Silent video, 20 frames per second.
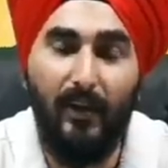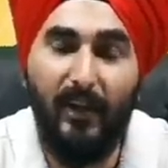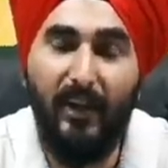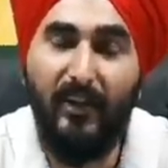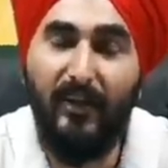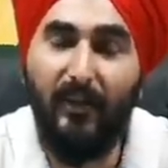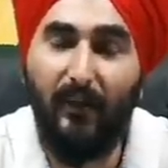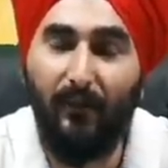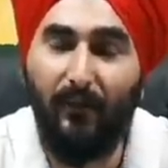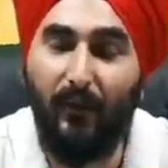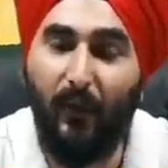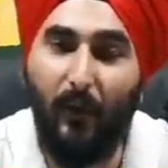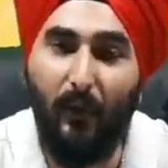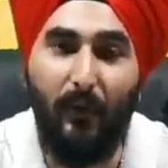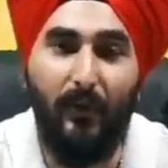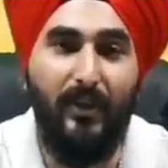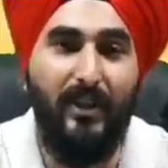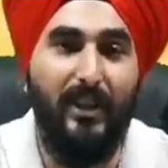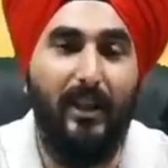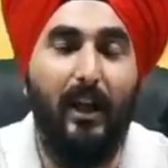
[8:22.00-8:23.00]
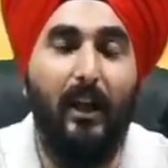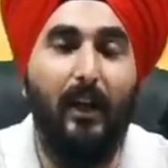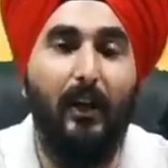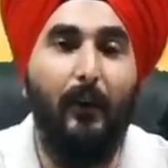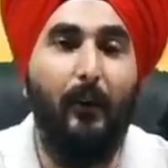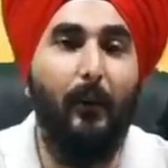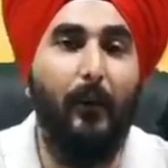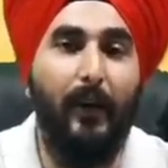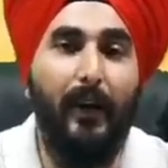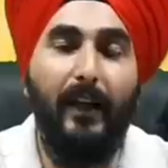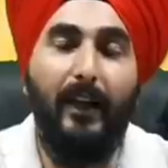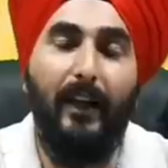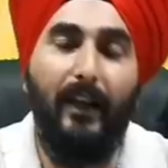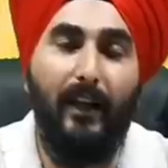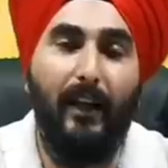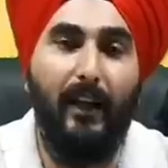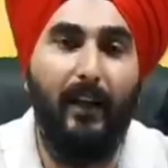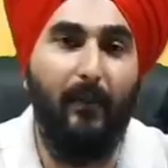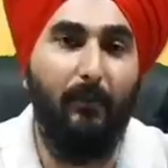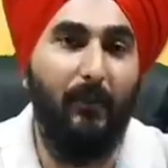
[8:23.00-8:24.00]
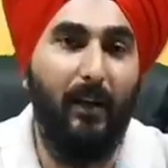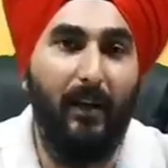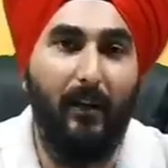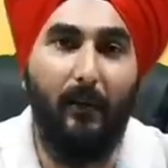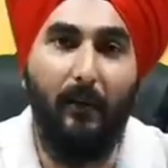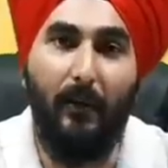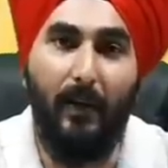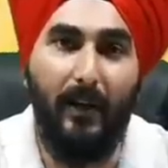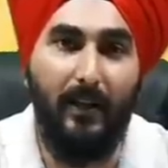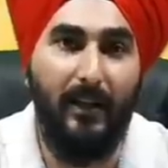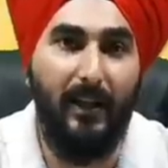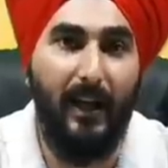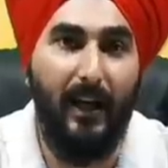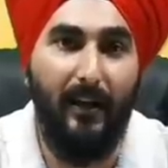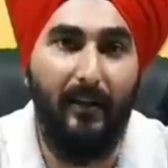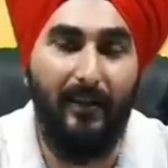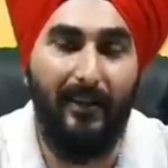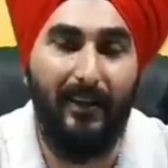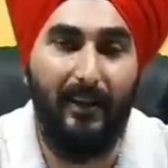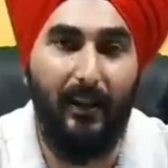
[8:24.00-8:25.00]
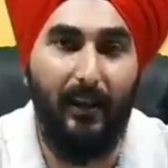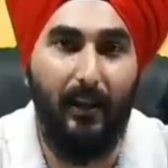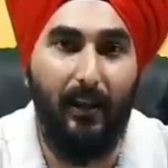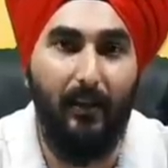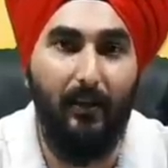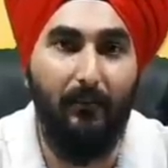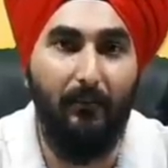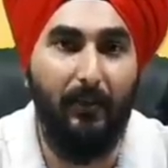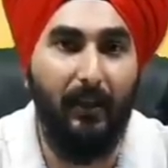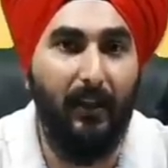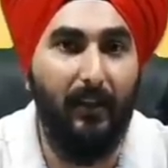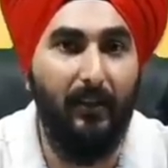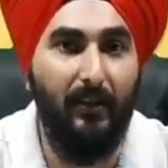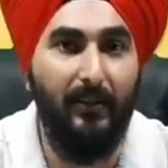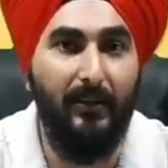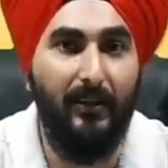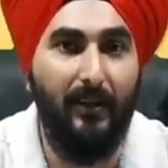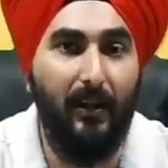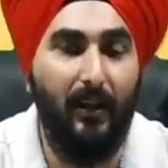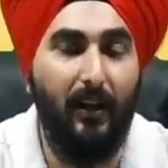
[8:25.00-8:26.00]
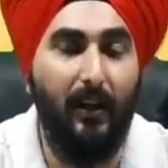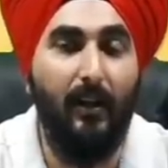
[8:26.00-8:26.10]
Yes, of course, I really like my current hairstyle because